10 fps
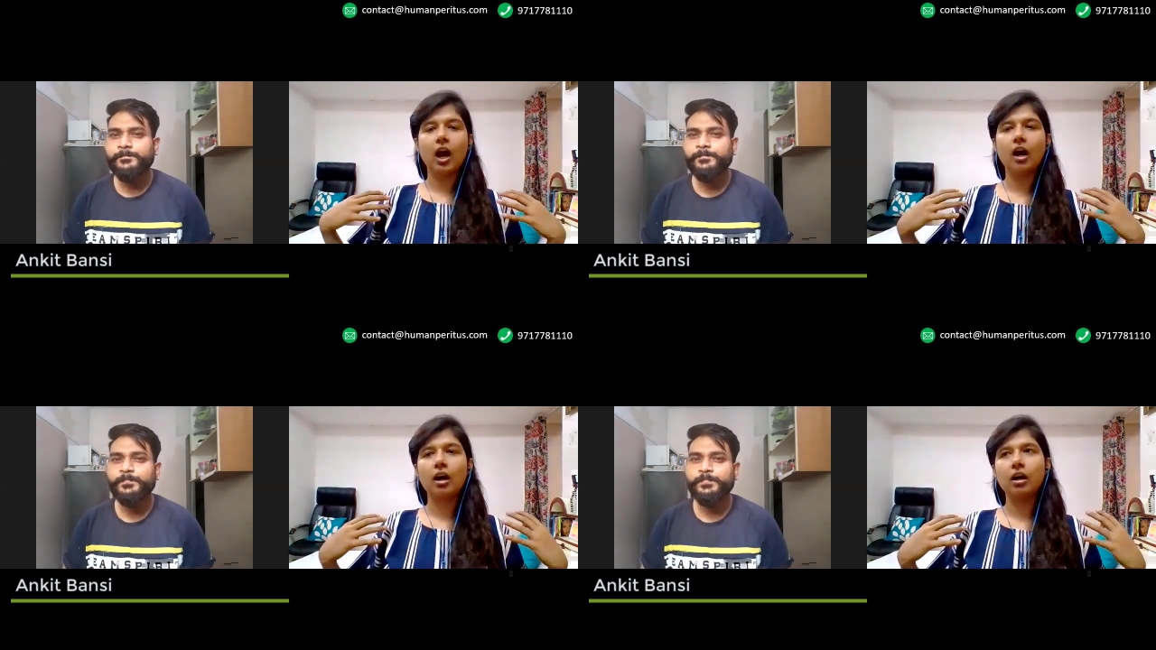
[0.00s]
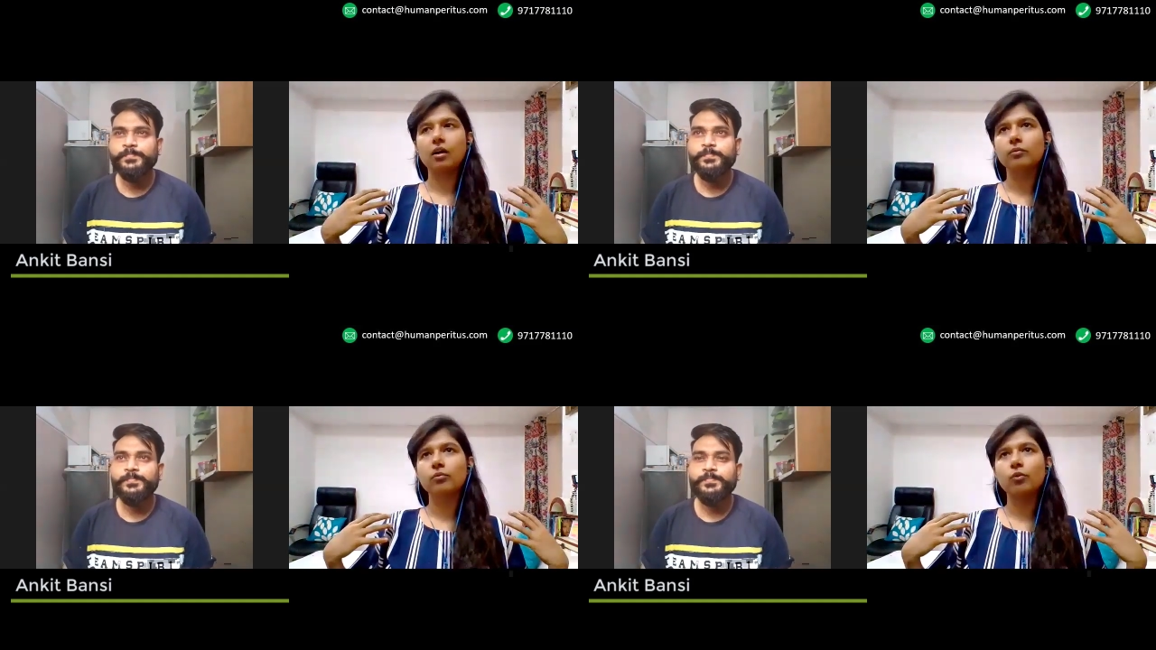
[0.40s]
Speaker 1: uh,
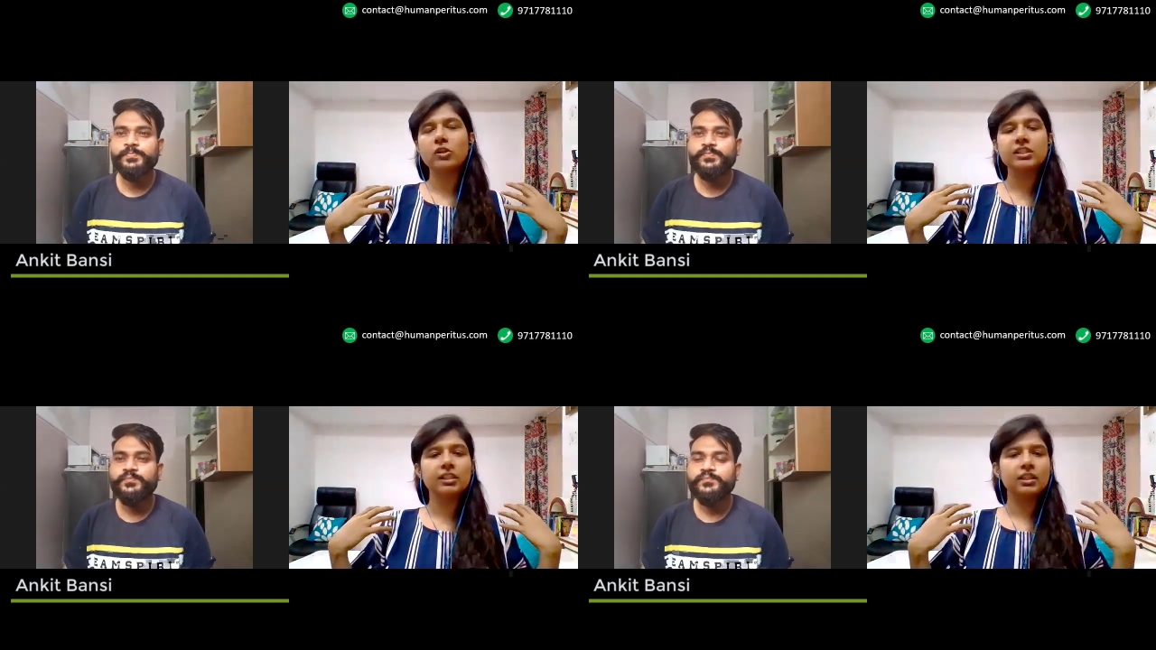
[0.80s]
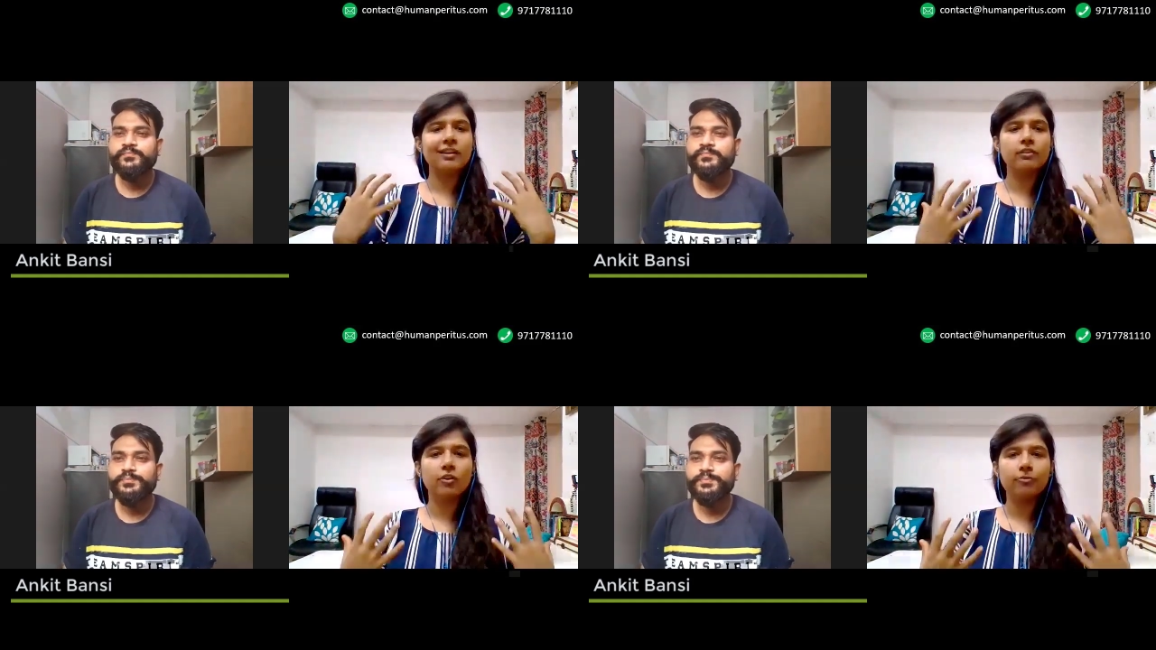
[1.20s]
was it a
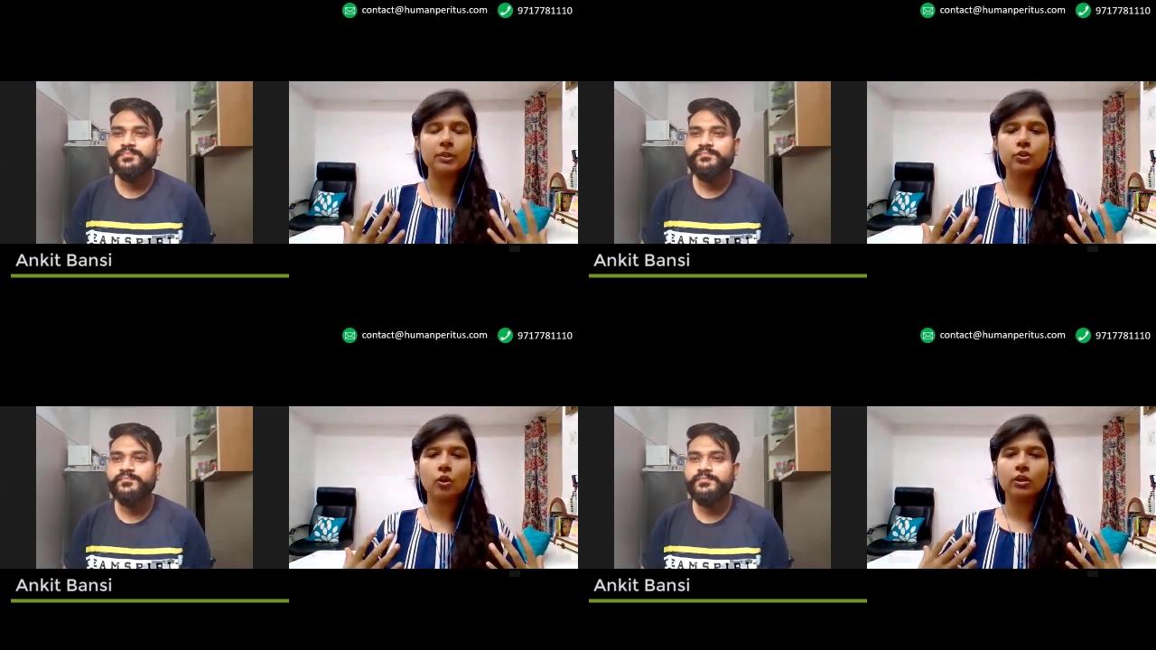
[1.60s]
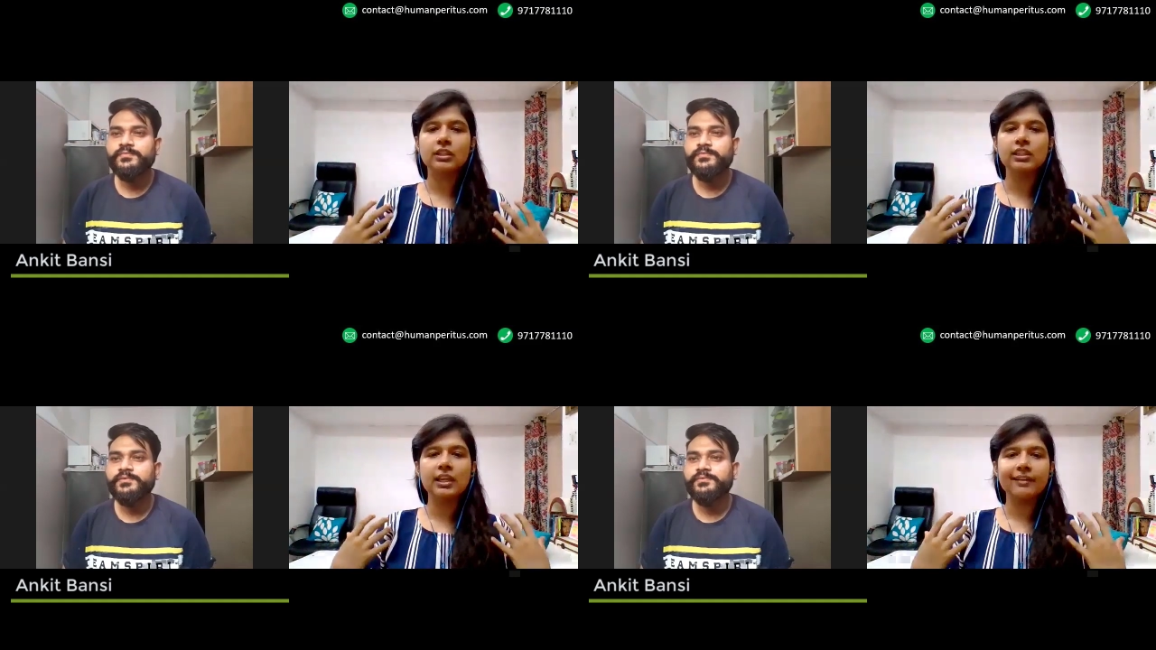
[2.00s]
level of
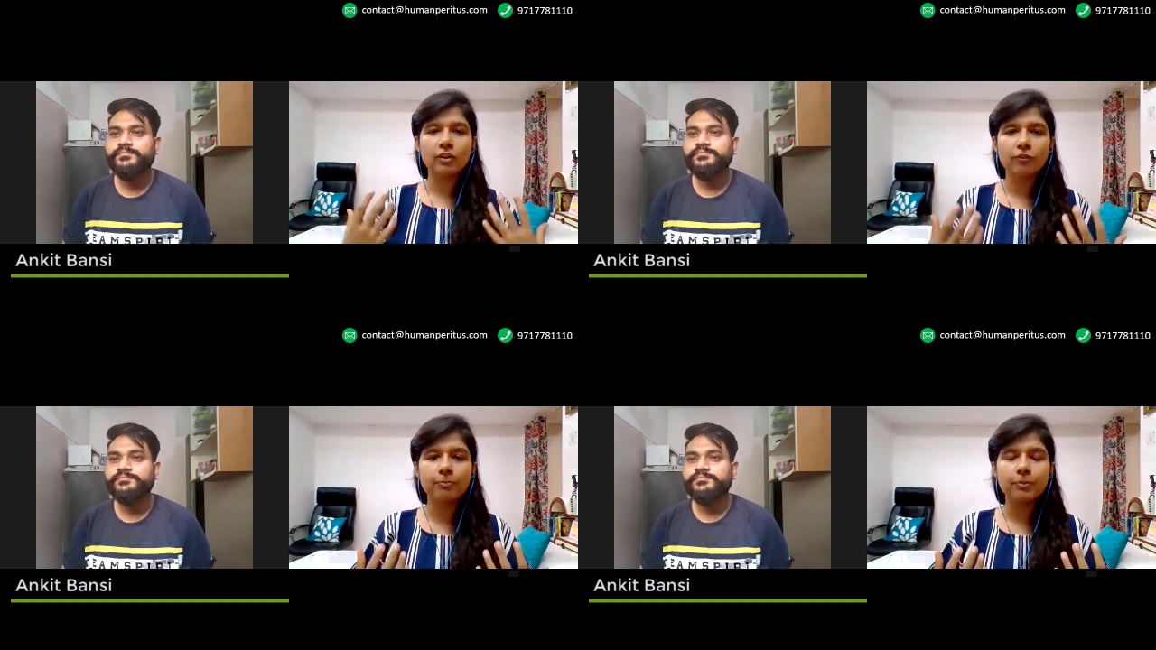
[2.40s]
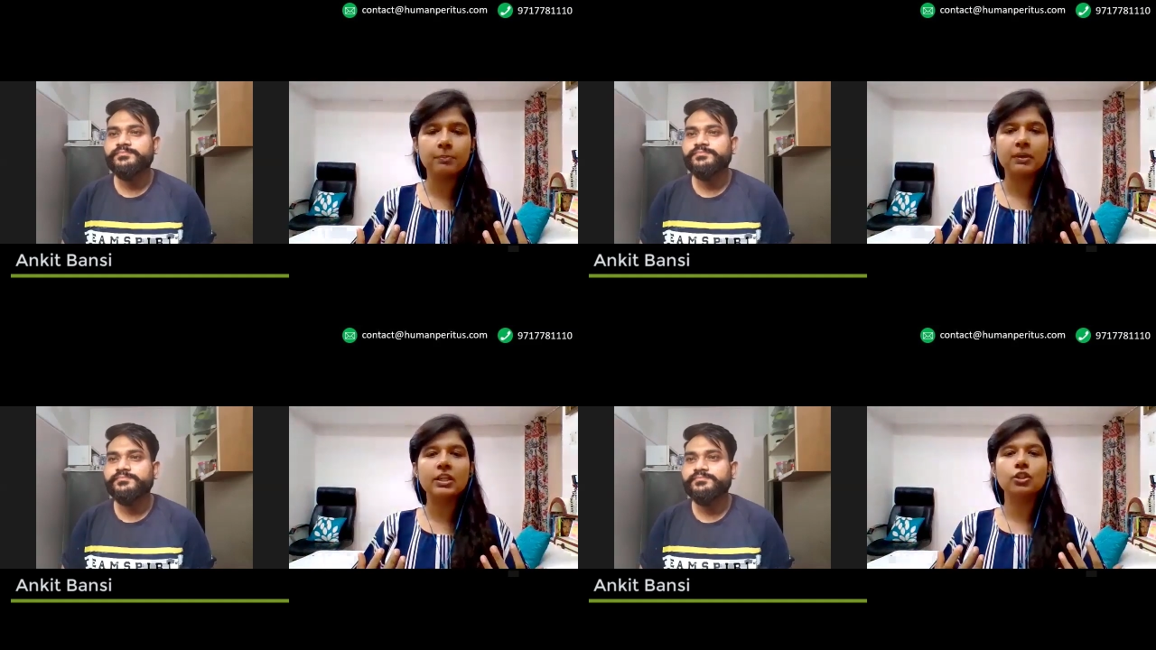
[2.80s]
maturity, level of
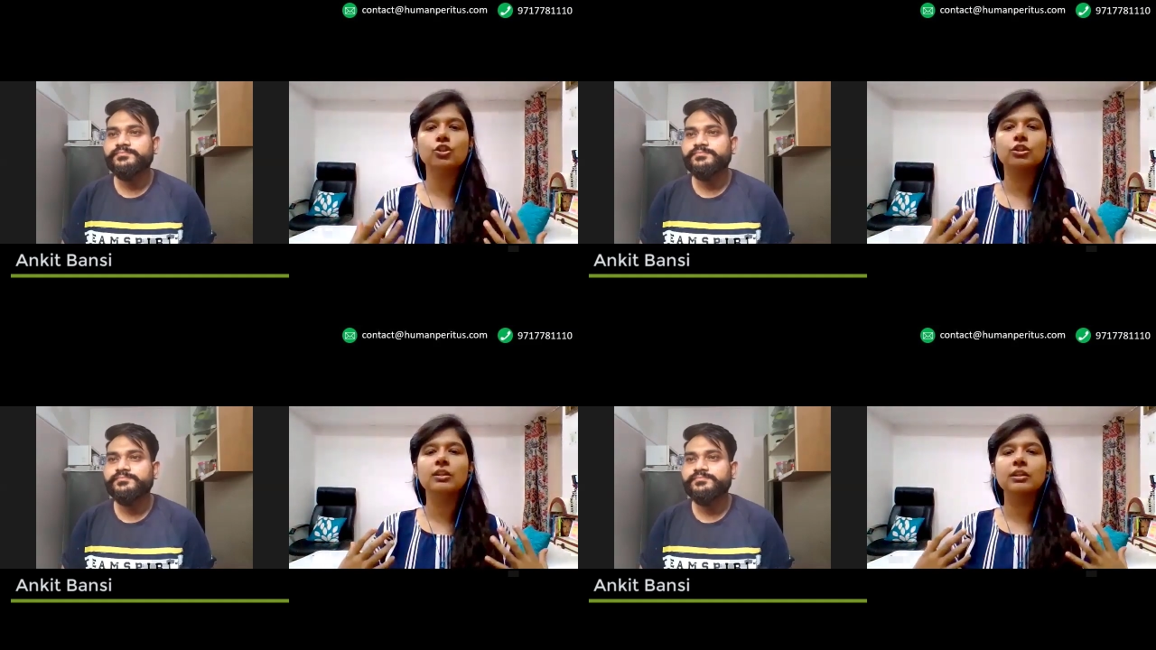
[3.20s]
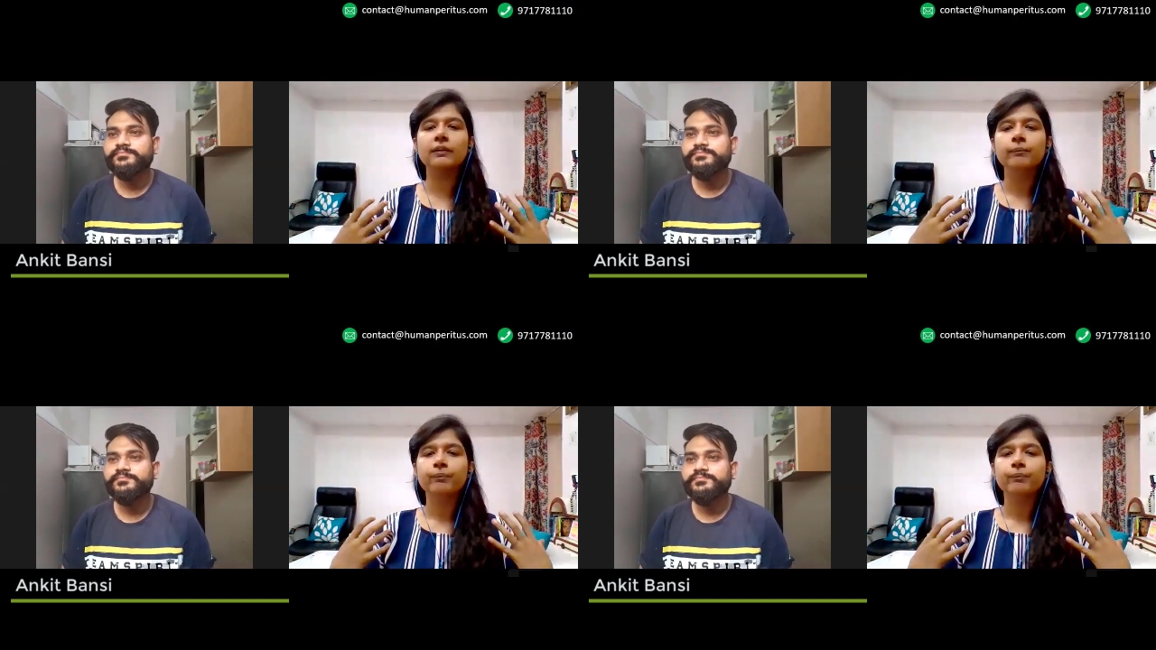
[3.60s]
preparation,